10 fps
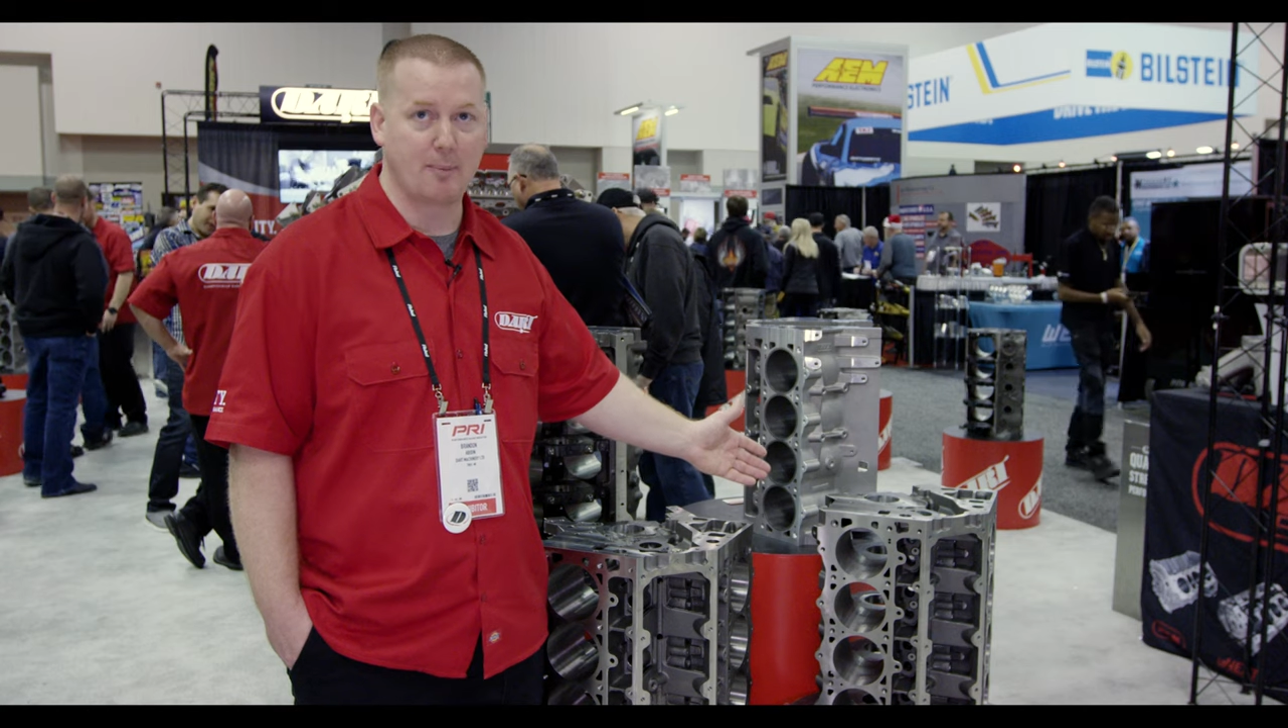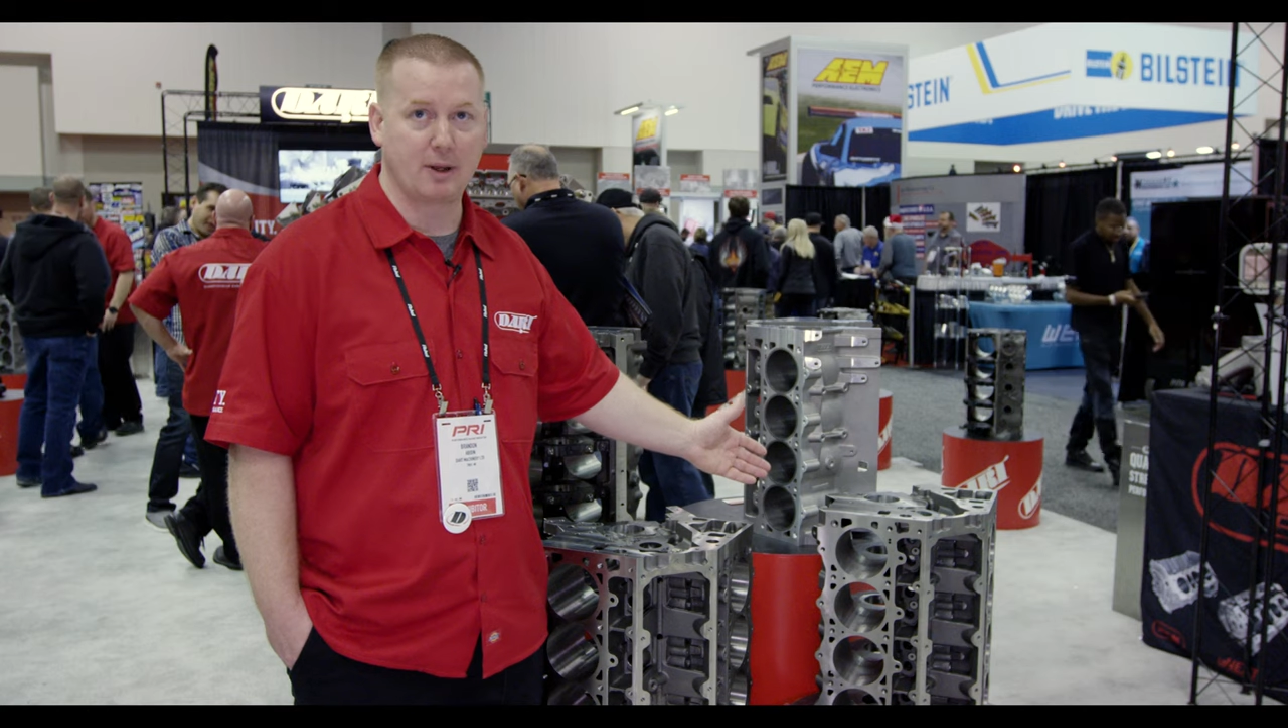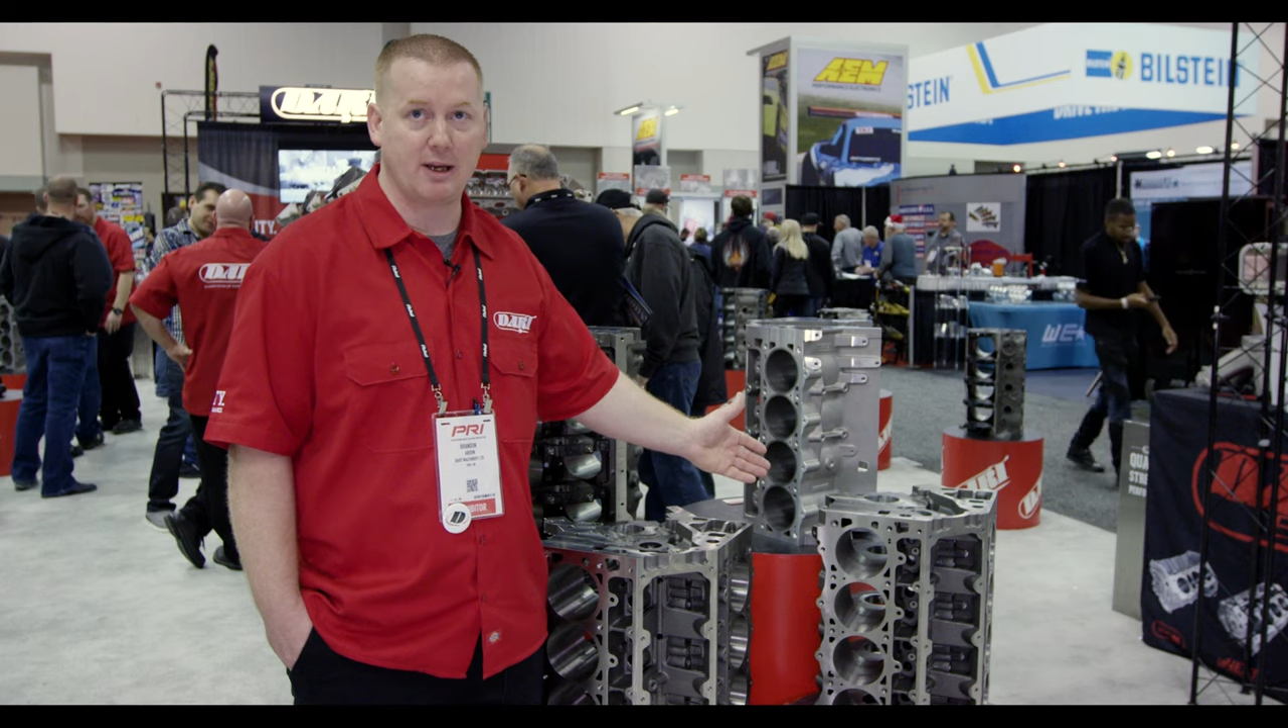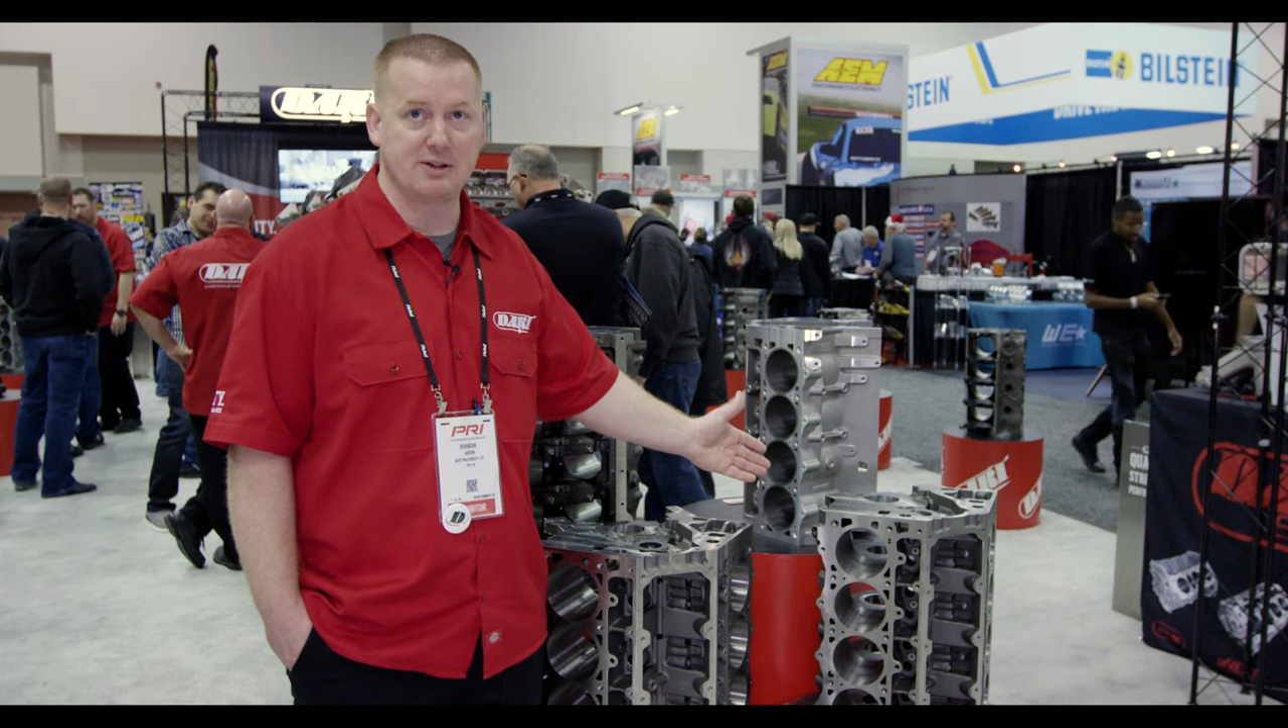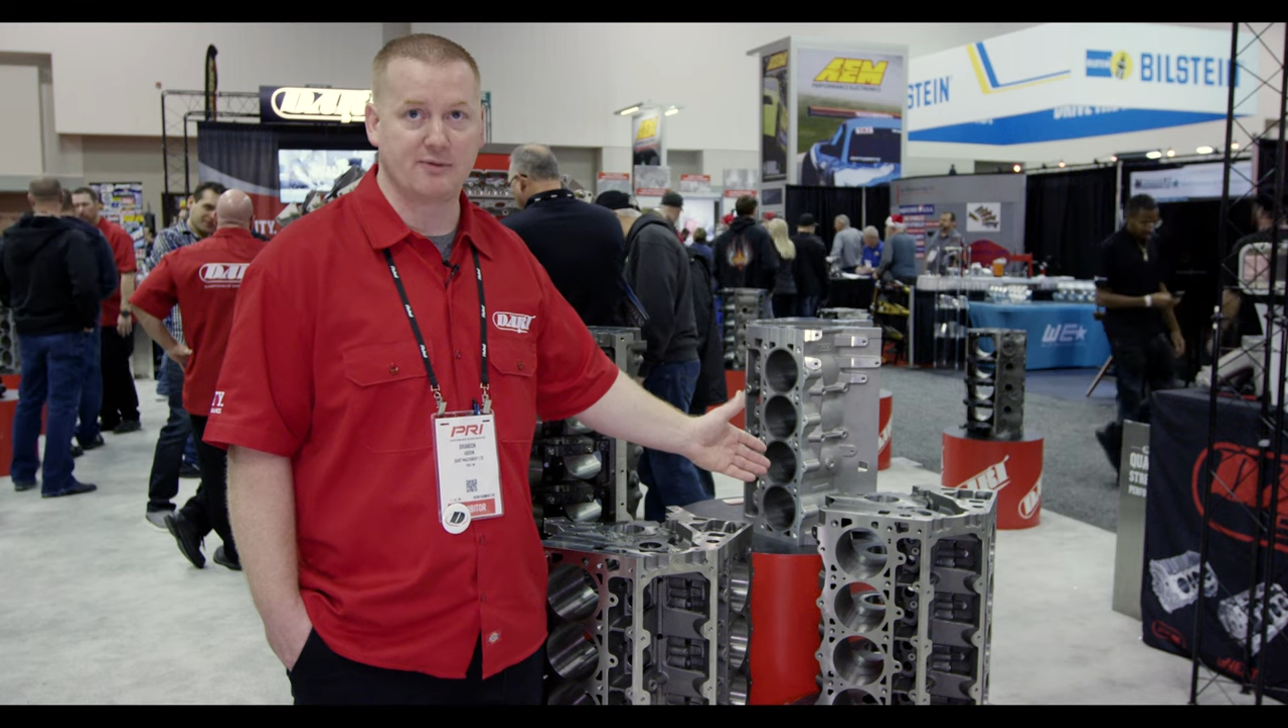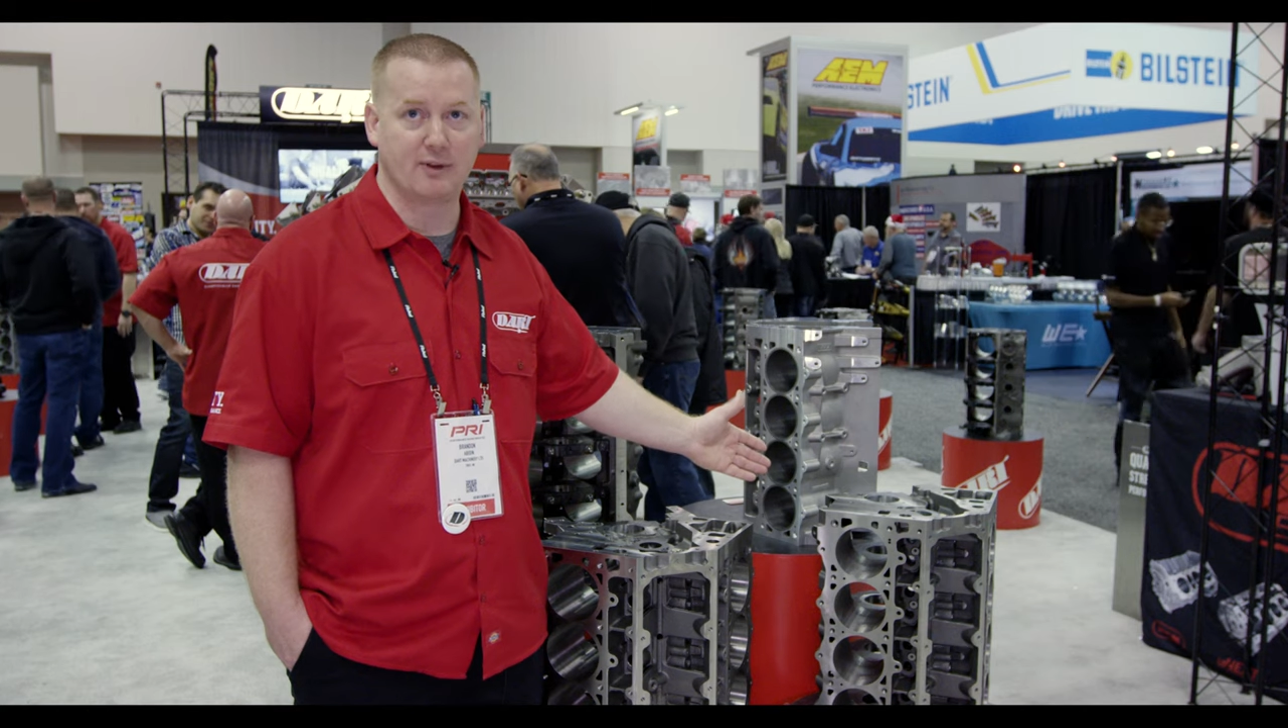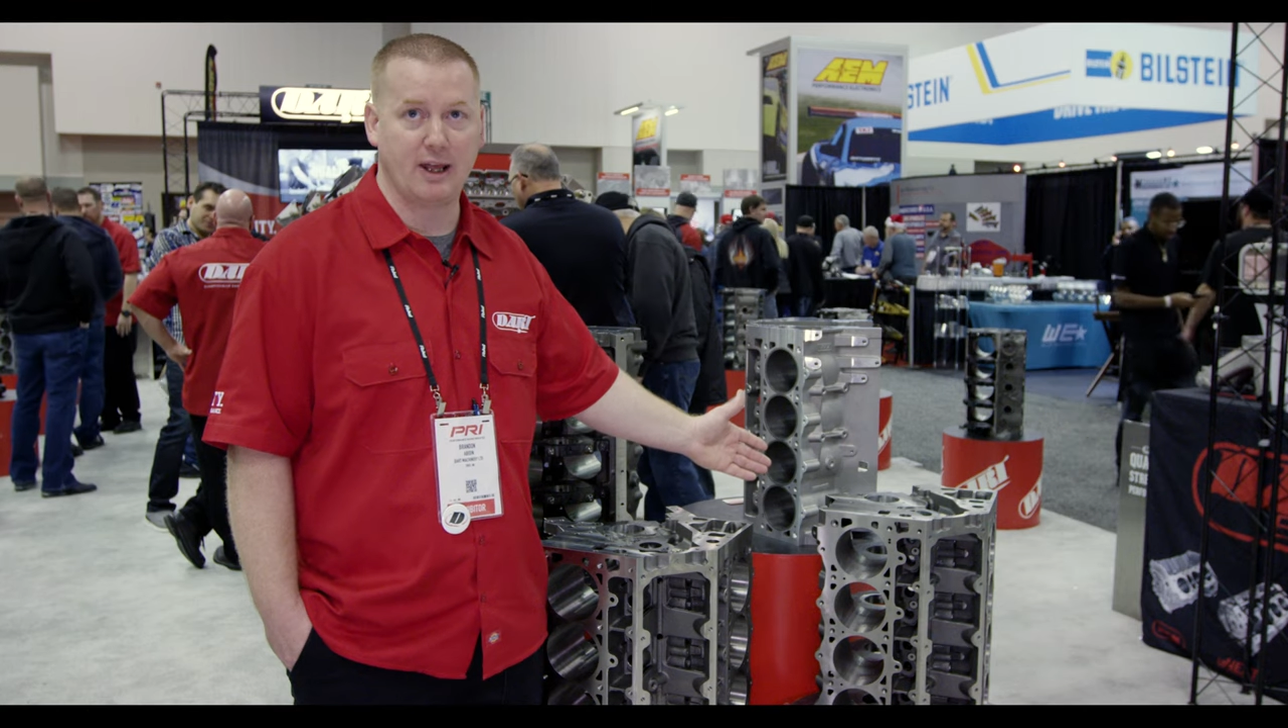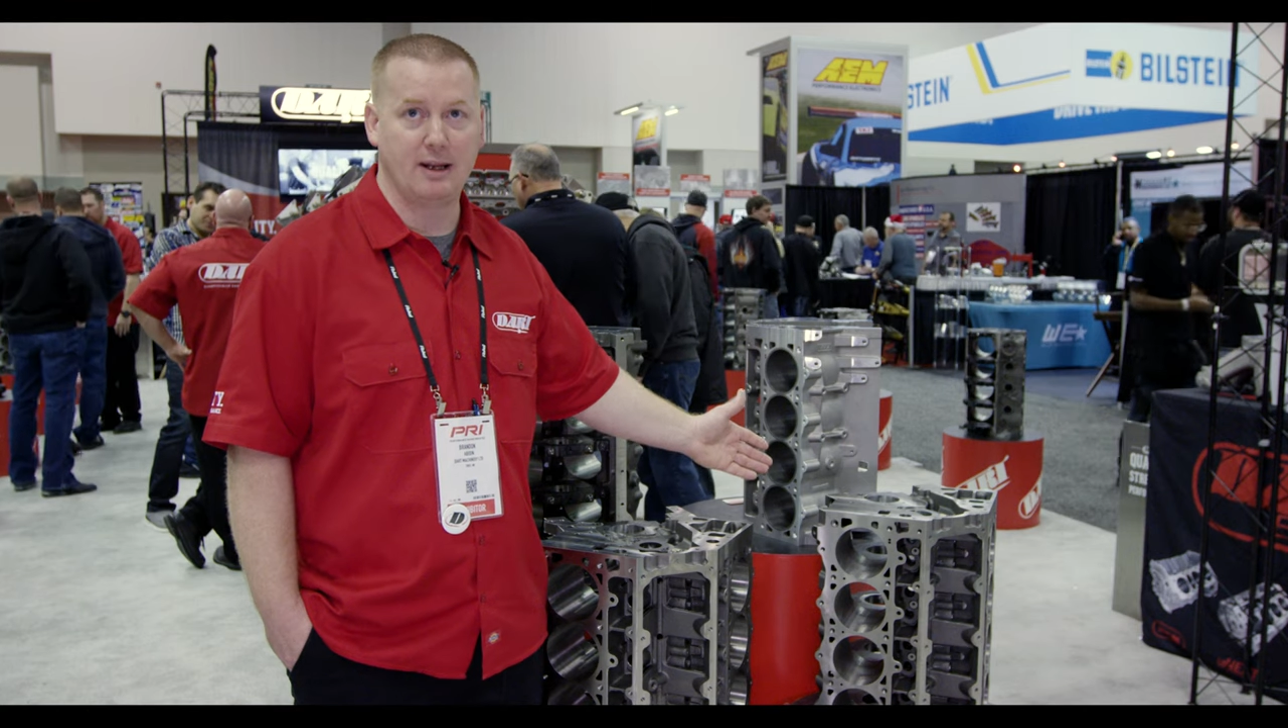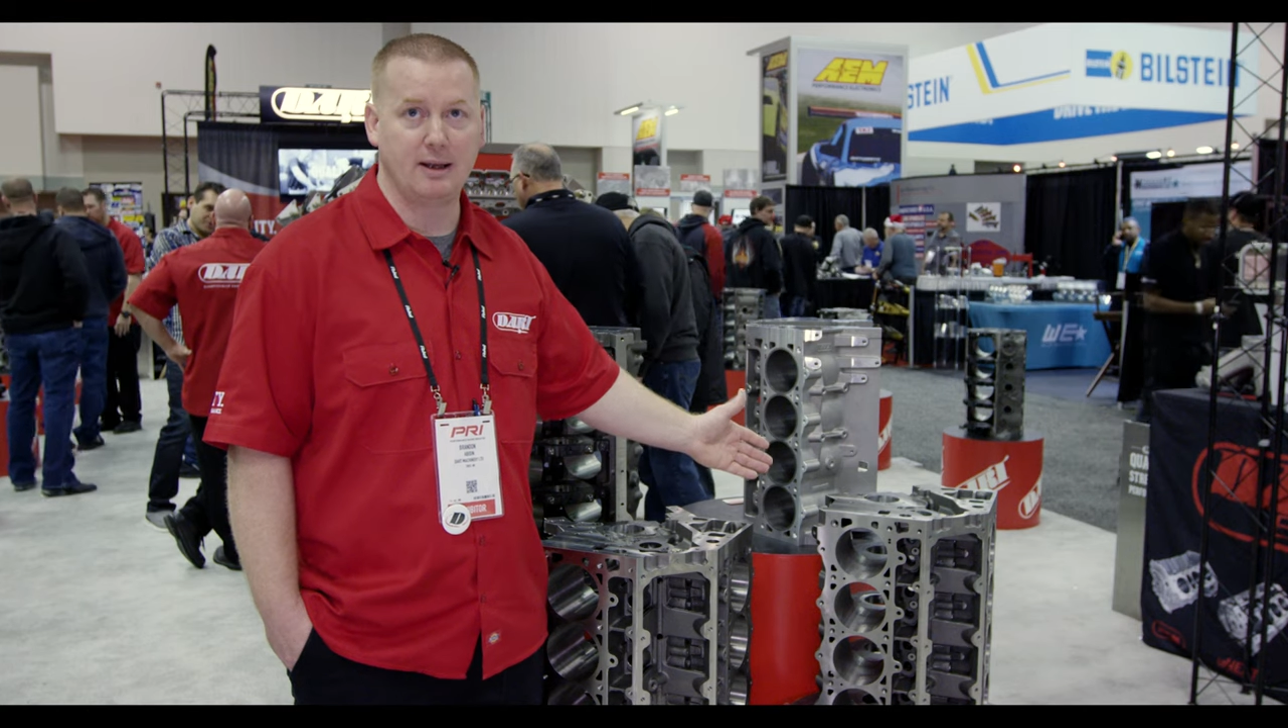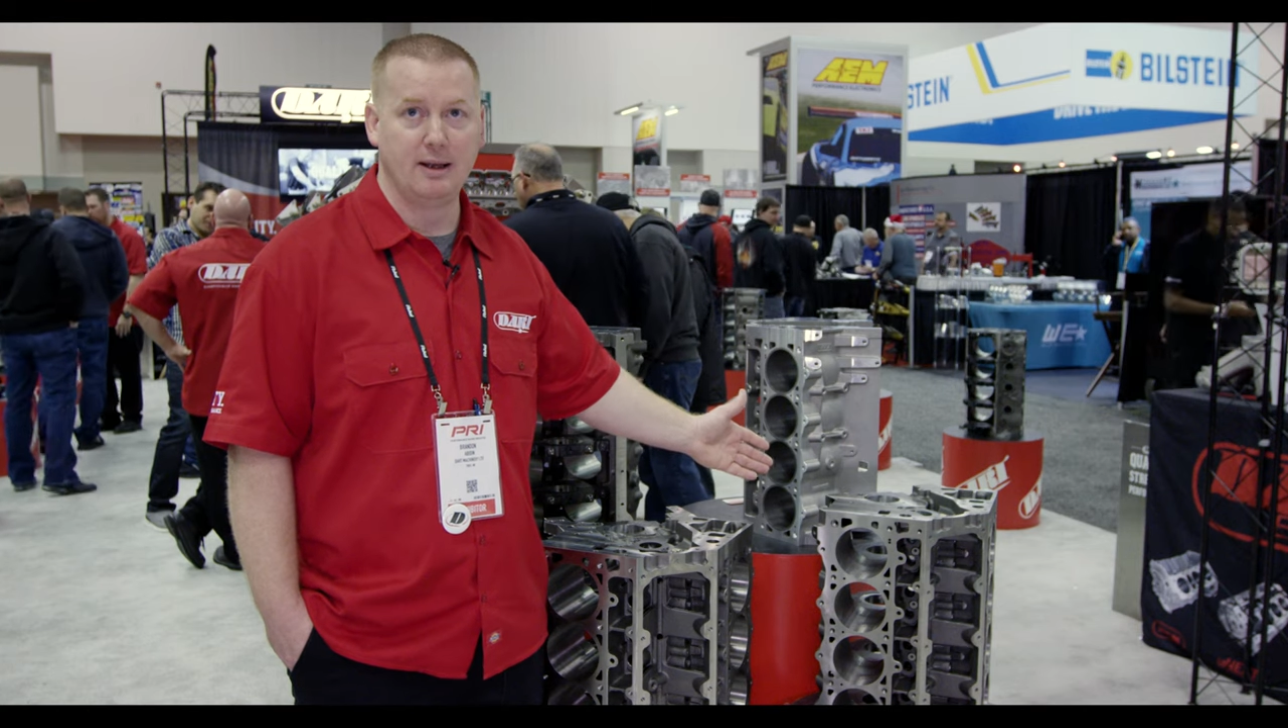application for
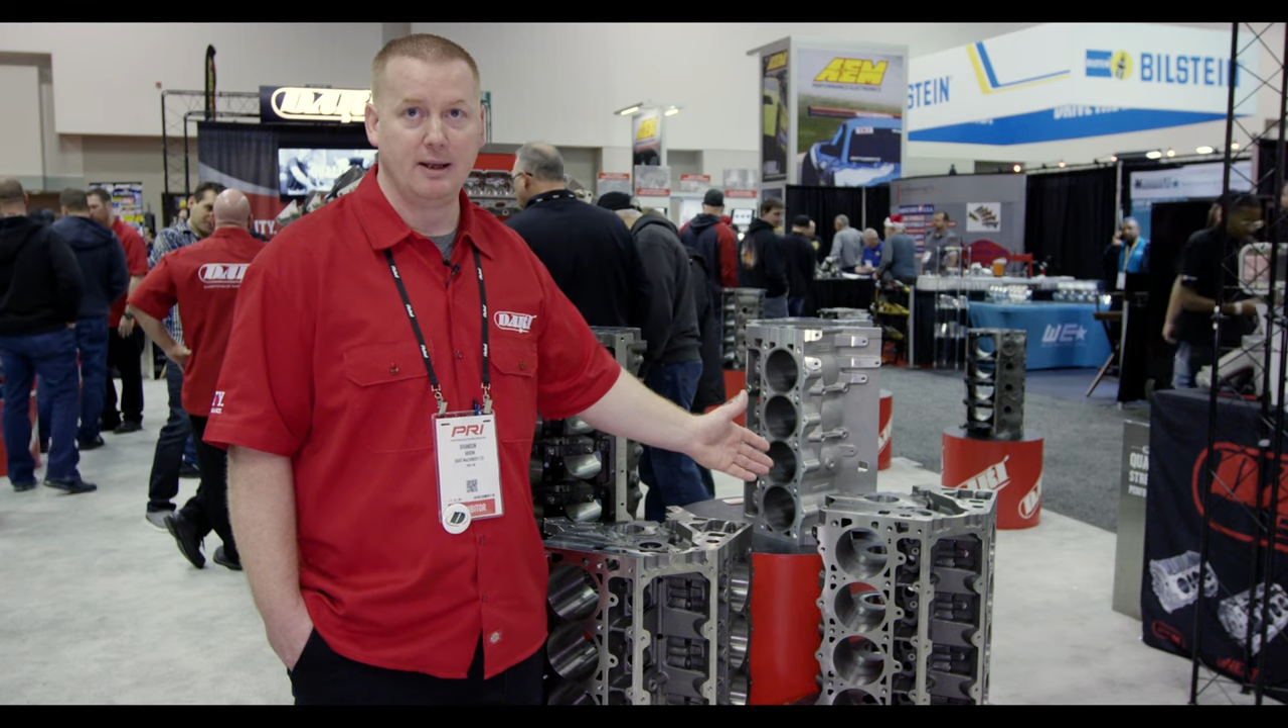that.